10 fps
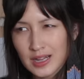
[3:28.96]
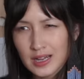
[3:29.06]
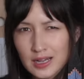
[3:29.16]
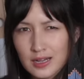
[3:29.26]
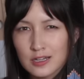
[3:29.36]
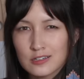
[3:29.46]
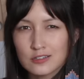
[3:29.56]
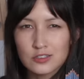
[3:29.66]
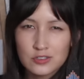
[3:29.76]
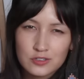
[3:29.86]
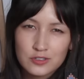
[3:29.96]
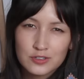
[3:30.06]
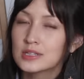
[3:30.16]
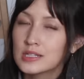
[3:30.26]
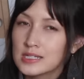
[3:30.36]
ol,
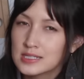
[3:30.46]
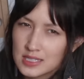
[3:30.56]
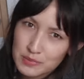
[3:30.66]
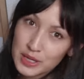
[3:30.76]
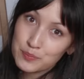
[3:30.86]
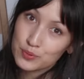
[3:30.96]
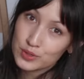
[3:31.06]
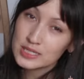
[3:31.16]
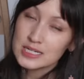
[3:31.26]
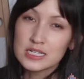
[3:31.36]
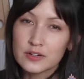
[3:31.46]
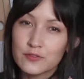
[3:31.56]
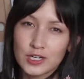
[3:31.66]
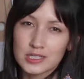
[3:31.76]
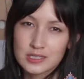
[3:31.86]
er, they seem like pretty
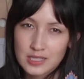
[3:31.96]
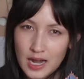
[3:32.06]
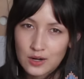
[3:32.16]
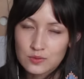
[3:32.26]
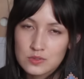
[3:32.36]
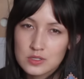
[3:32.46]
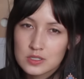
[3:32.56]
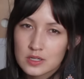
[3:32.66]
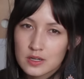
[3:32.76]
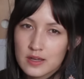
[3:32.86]
different sounds.